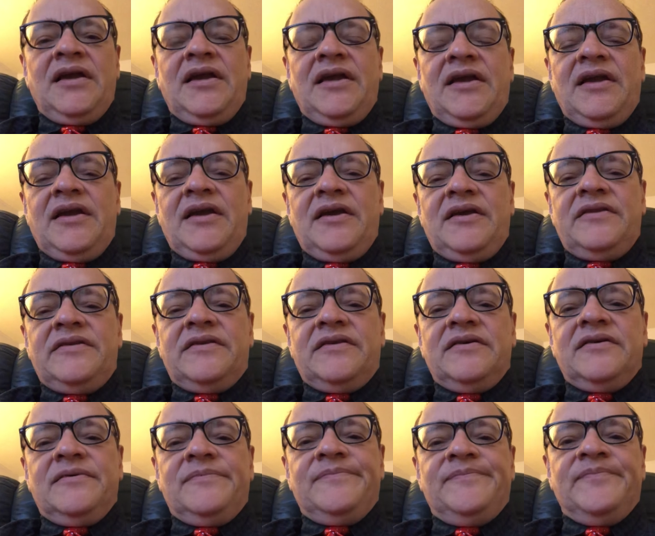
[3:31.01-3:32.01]
And
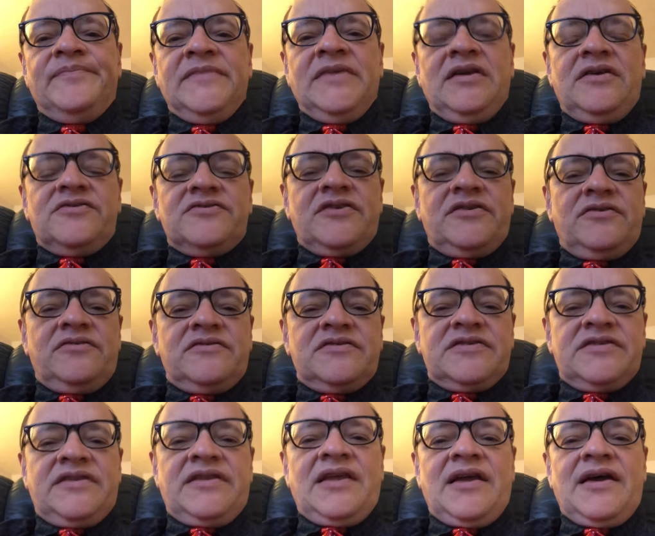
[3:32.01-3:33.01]
so I
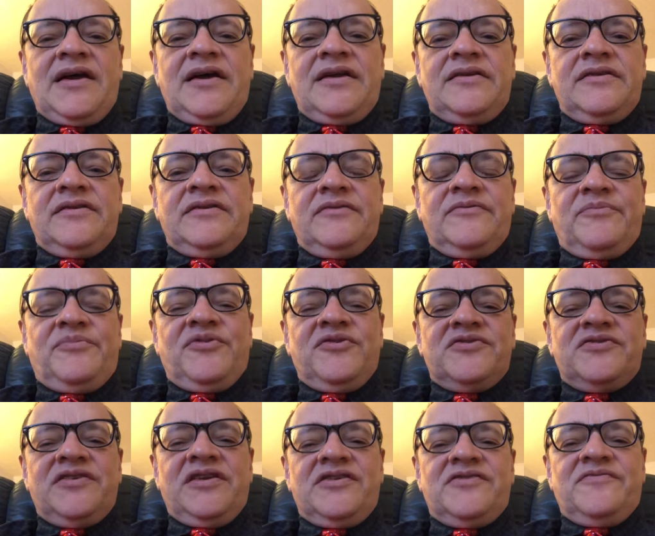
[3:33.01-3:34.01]
noticed that, a
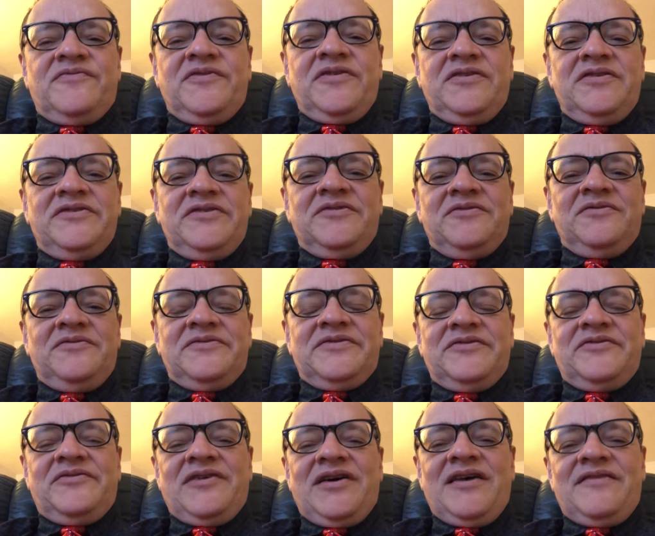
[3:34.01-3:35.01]
person gets really old,
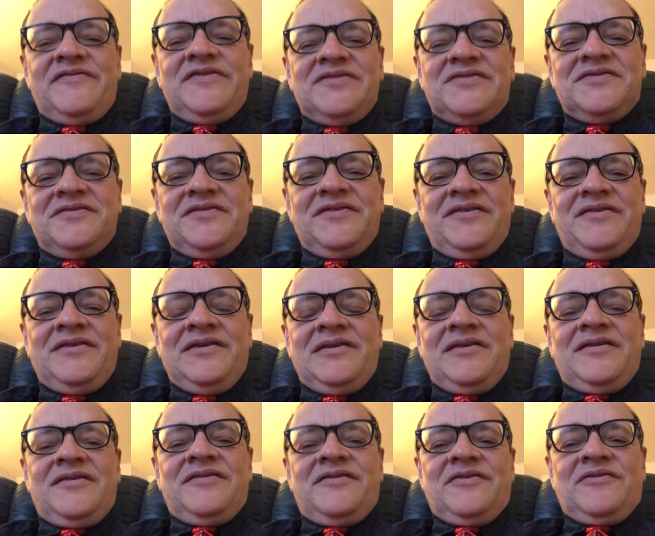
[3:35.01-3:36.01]
obviously
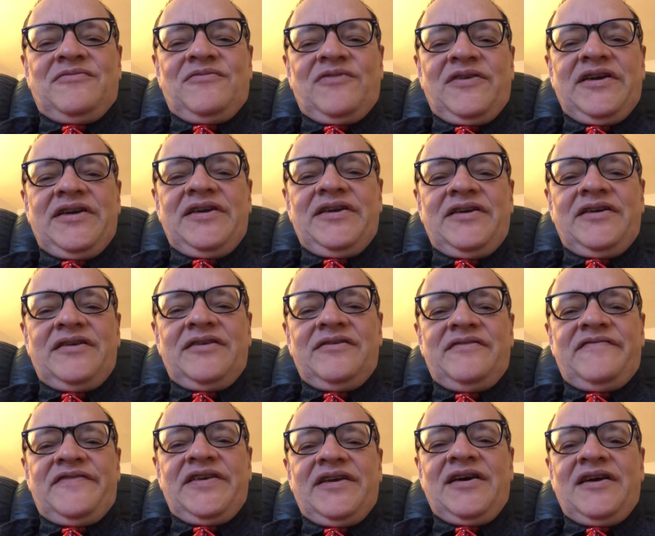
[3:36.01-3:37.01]
the graying
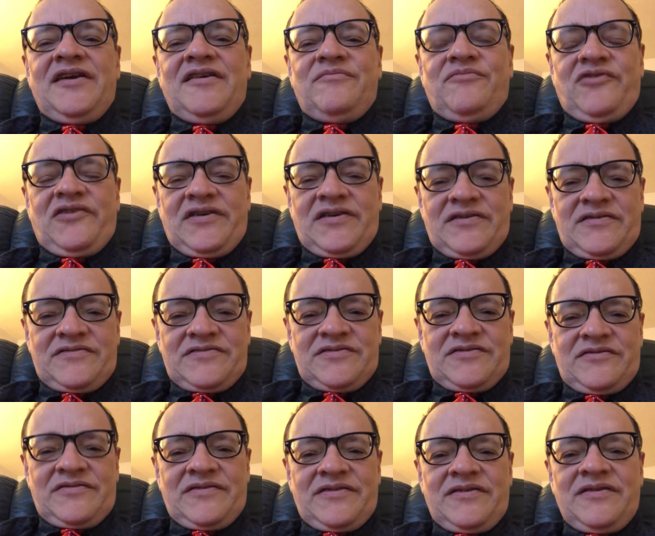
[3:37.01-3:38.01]
of the eyebrows,
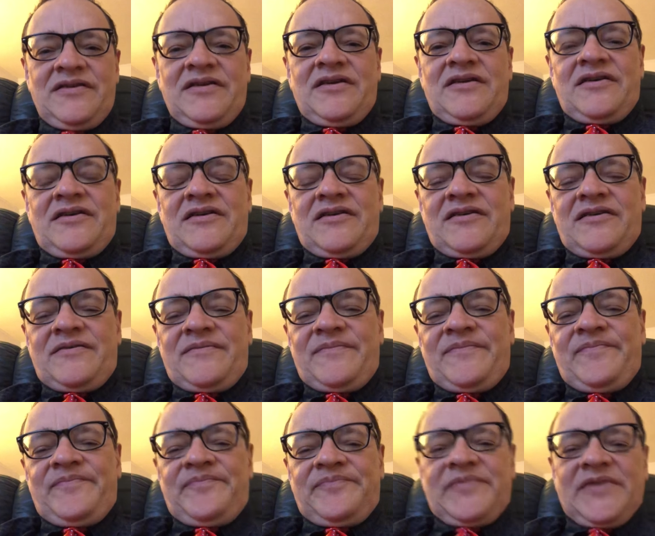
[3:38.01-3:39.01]

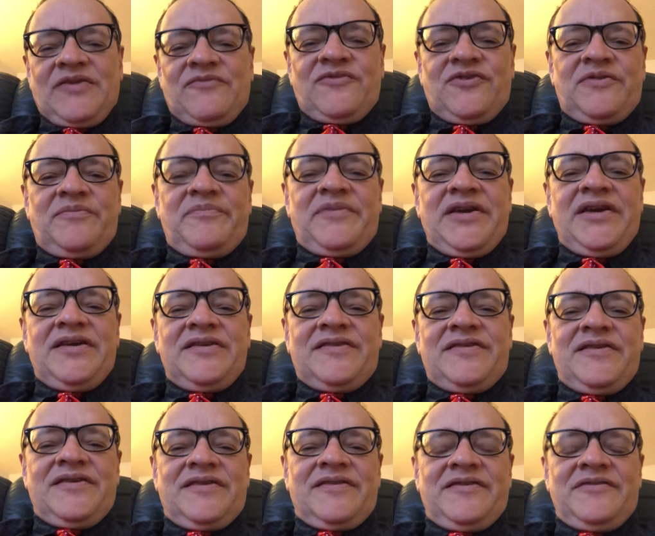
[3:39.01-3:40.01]
one bad
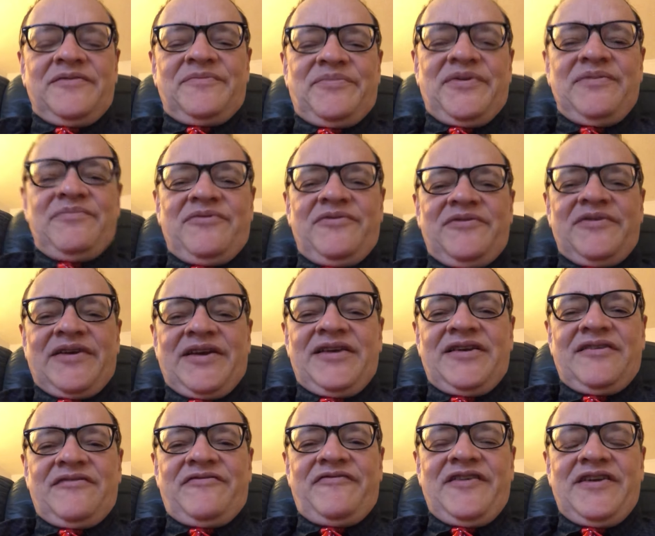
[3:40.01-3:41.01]
thing, though, people are
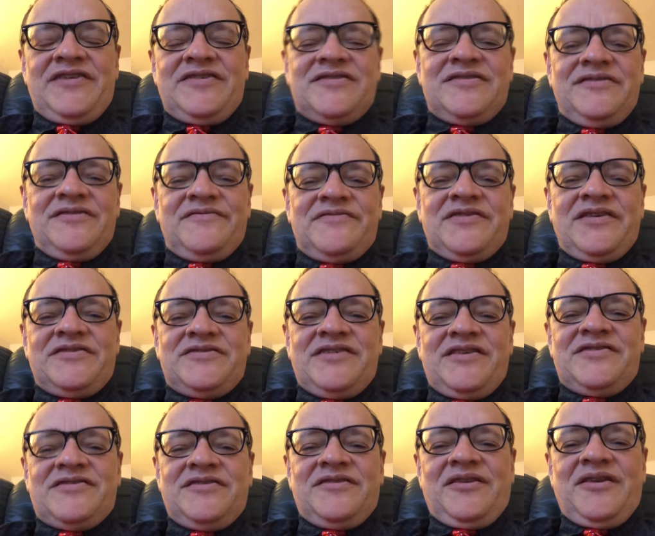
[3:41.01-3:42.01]
getting facelifts. I
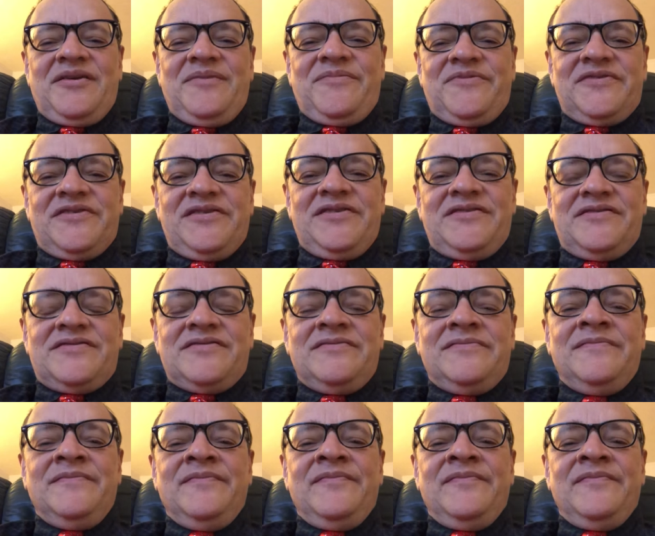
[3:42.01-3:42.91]
say celebrities,